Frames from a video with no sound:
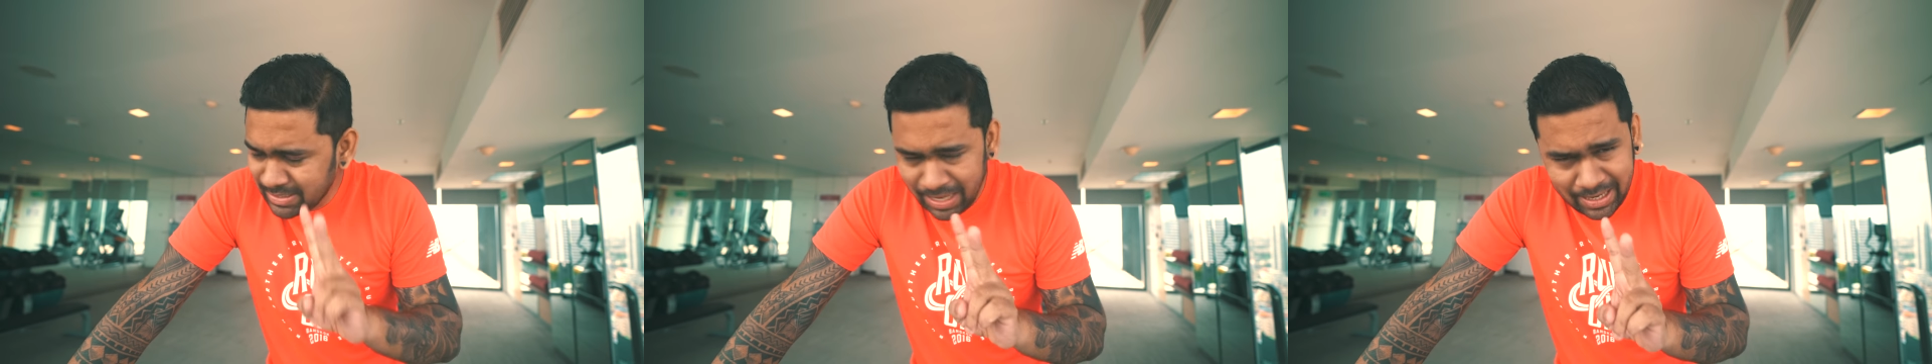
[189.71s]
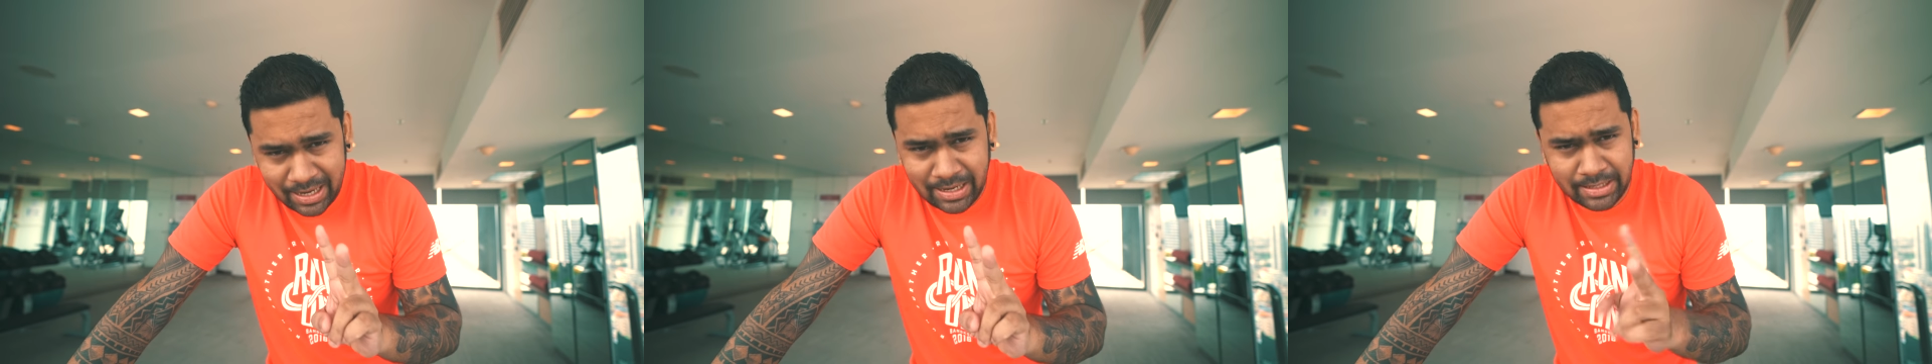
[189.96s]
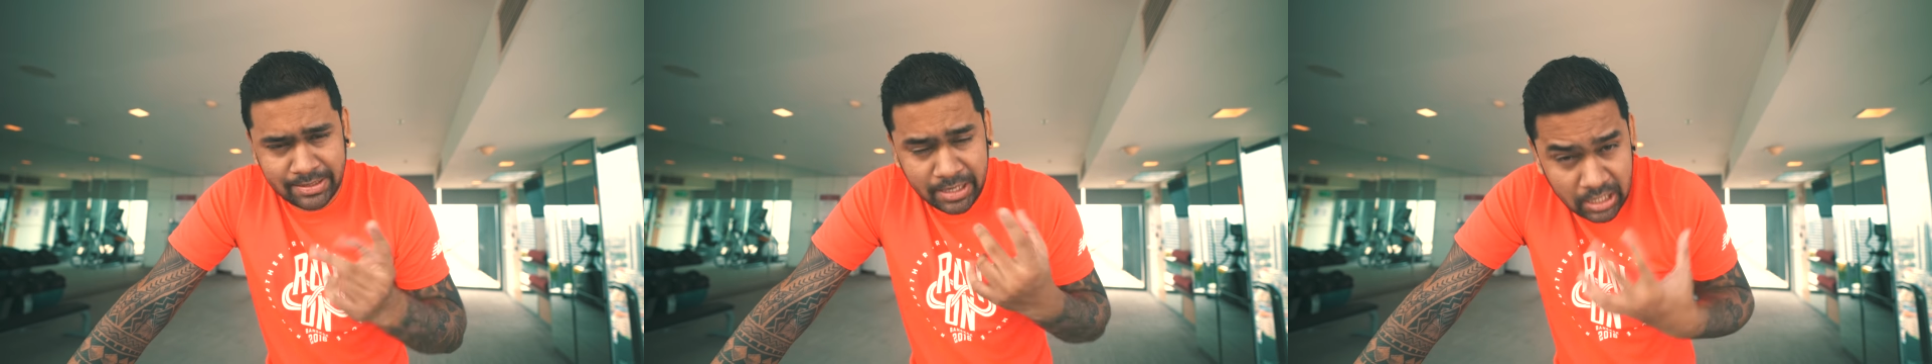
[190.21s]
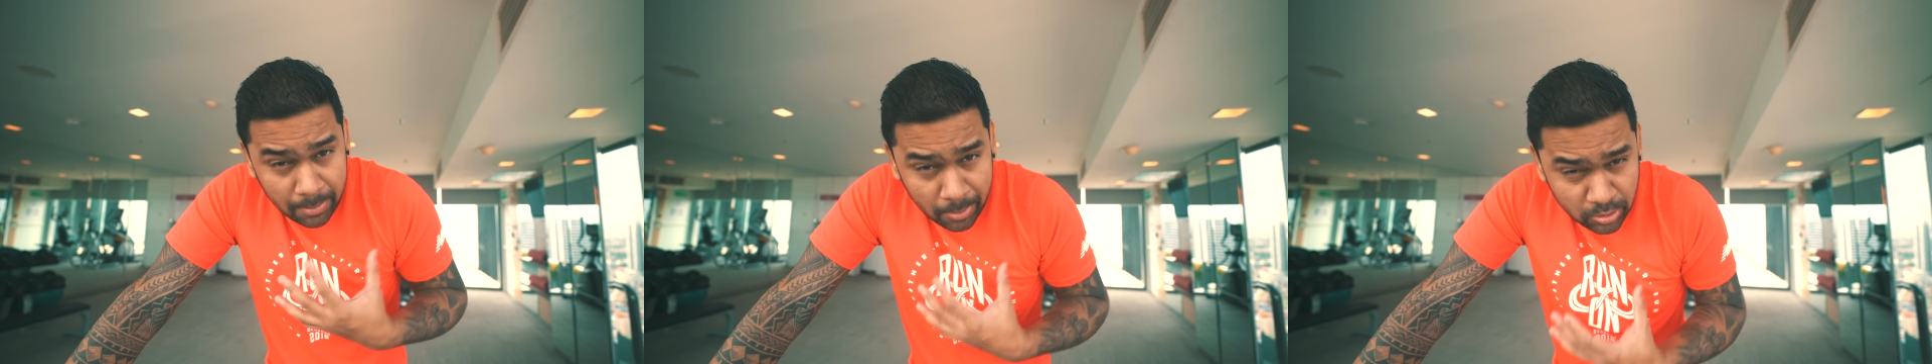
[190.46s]
Second, I
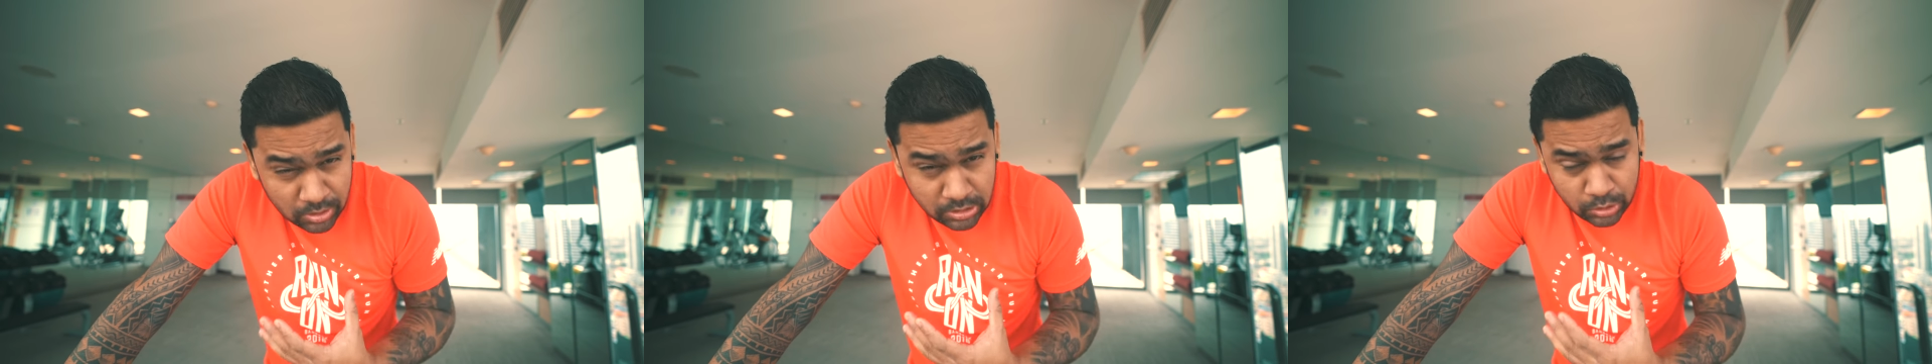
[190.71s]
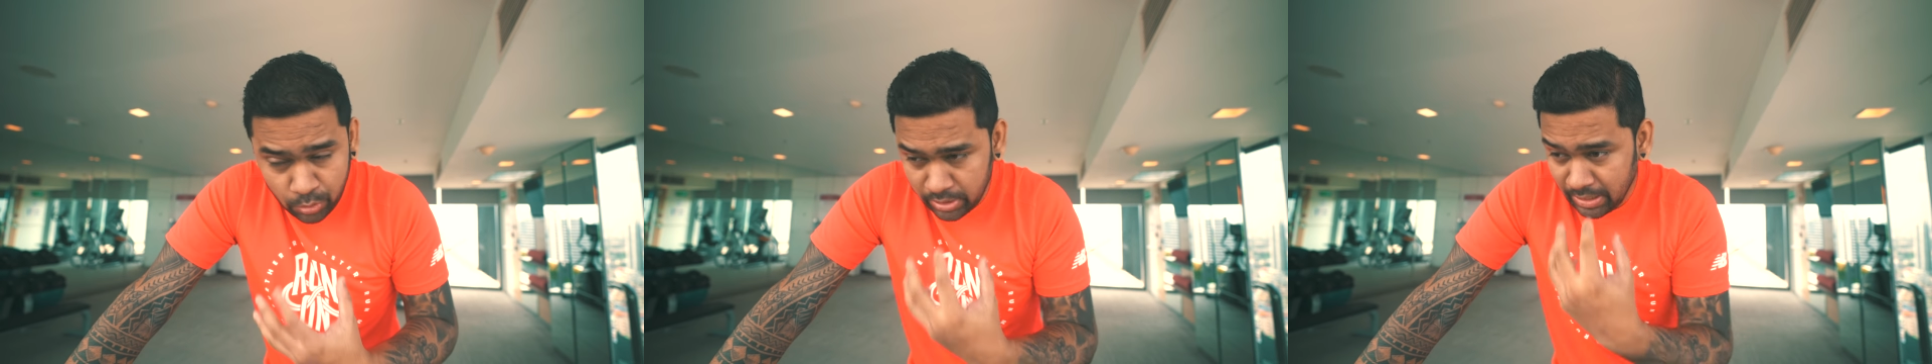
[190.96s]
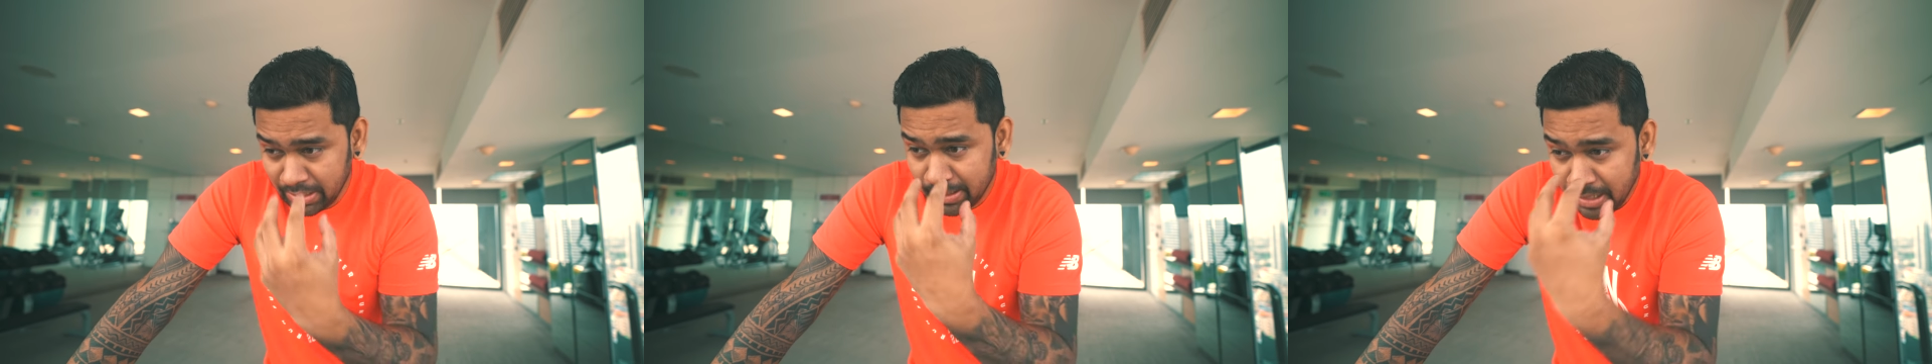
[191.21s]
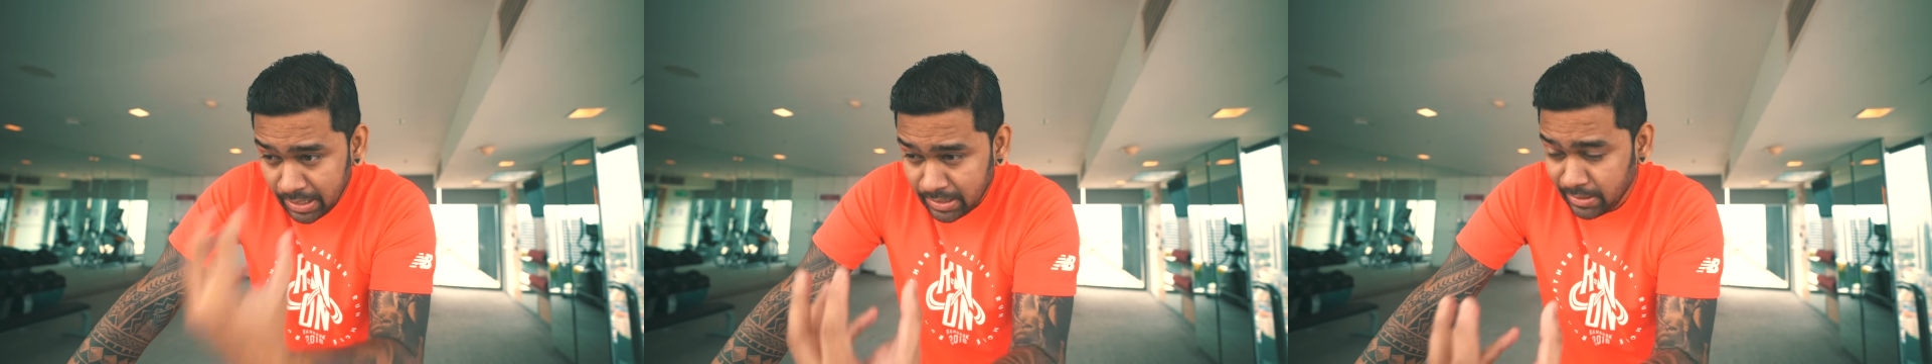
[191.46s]
think about a story
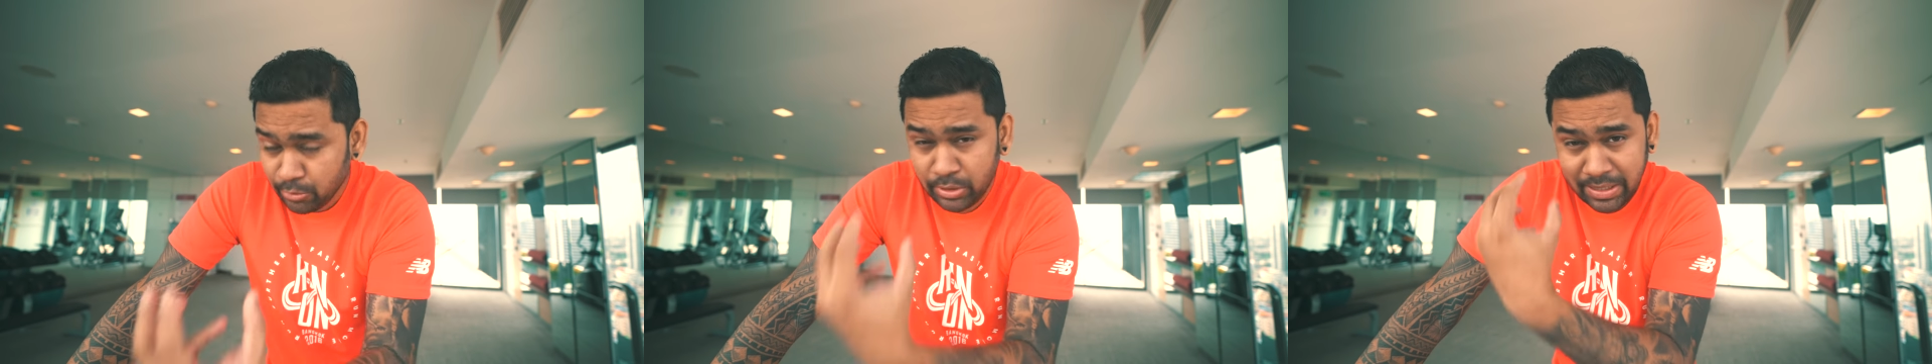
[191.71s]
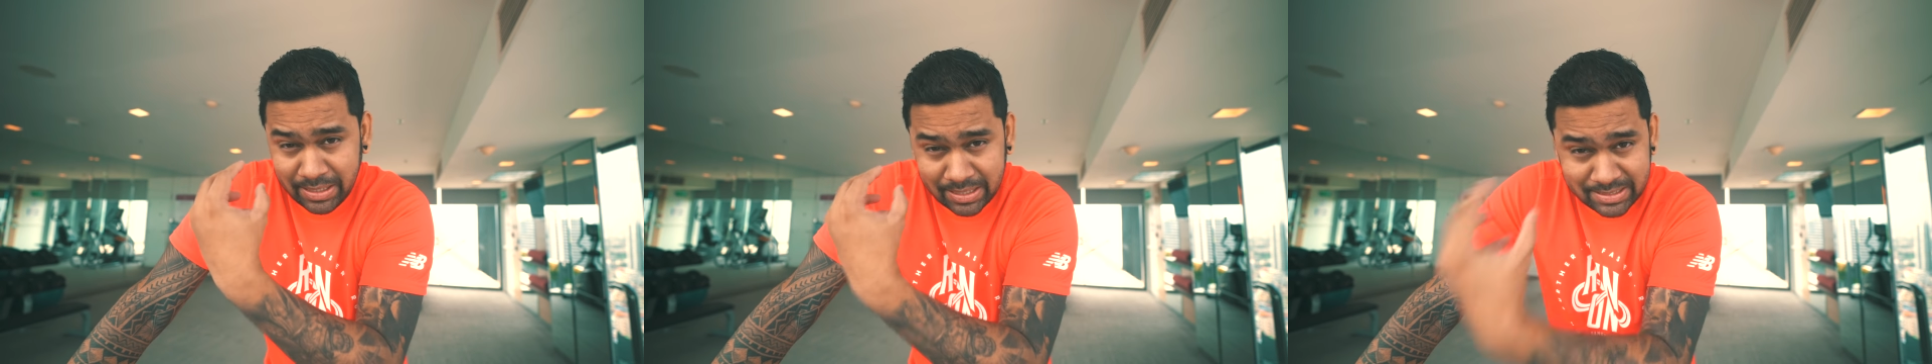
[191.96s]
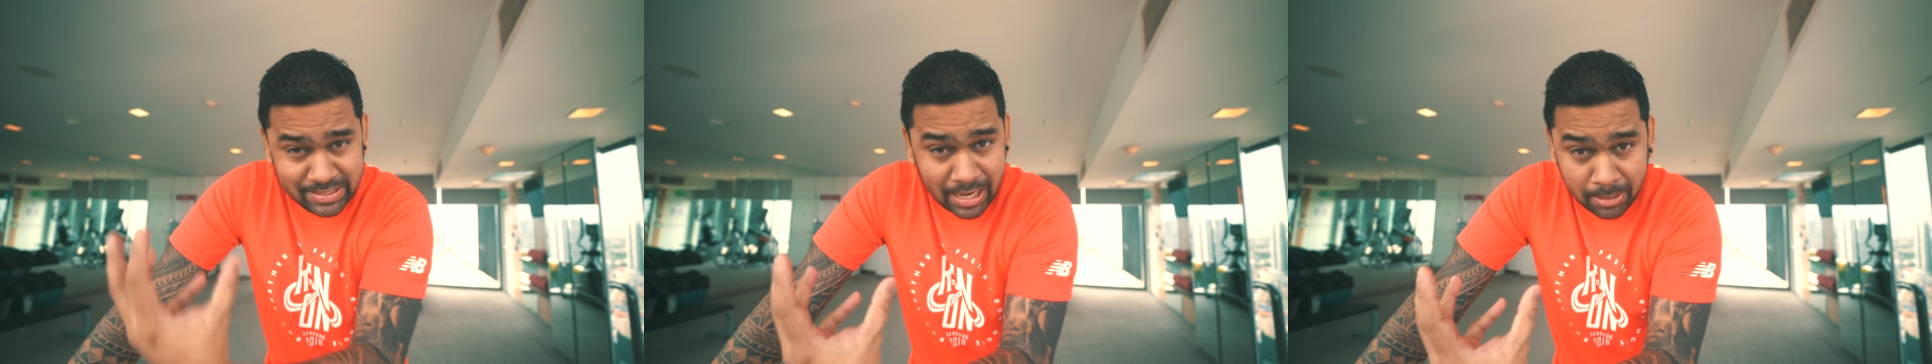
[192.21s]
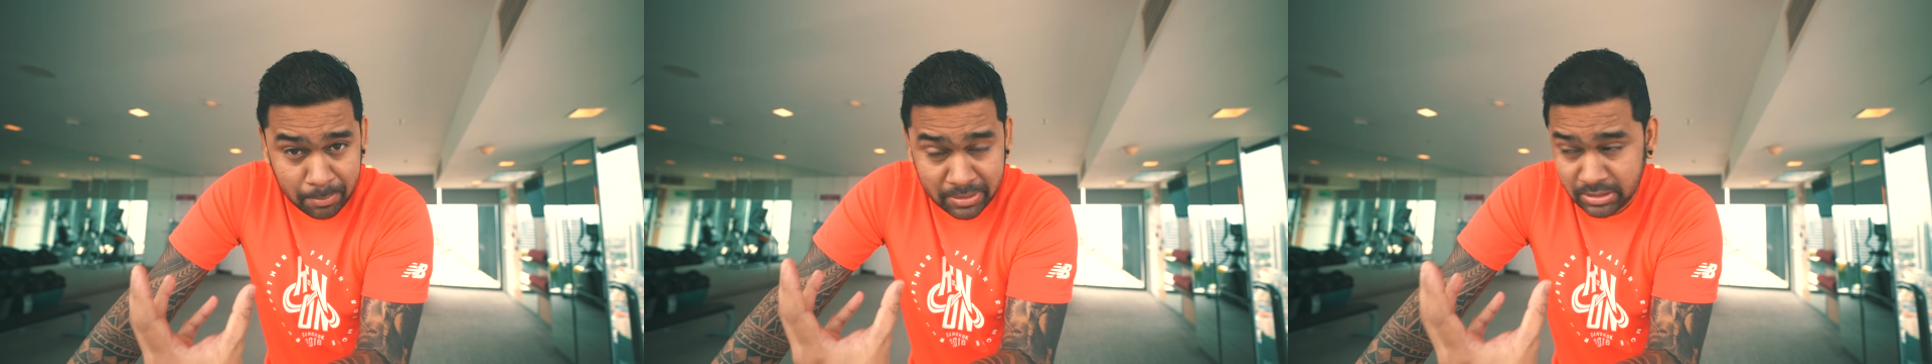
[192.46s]
related to the
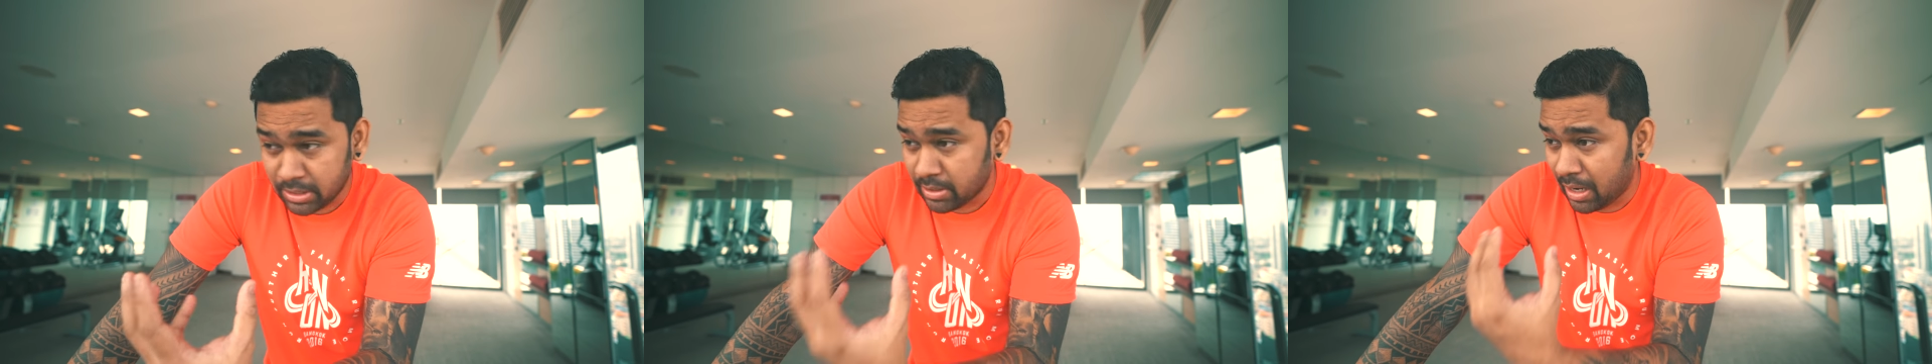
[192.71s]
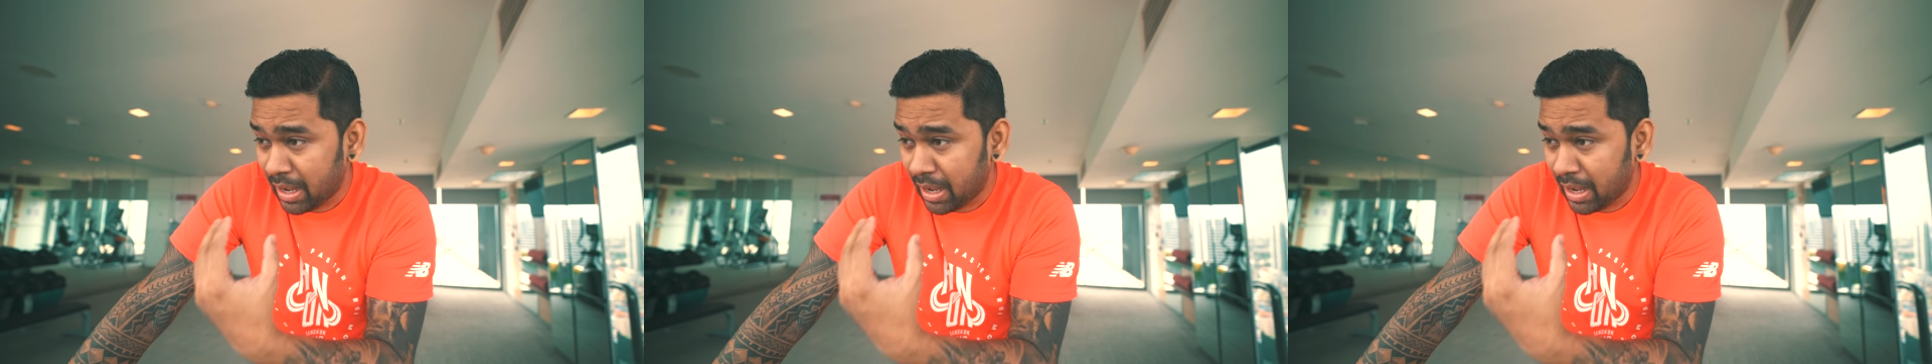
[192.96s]
exact picture.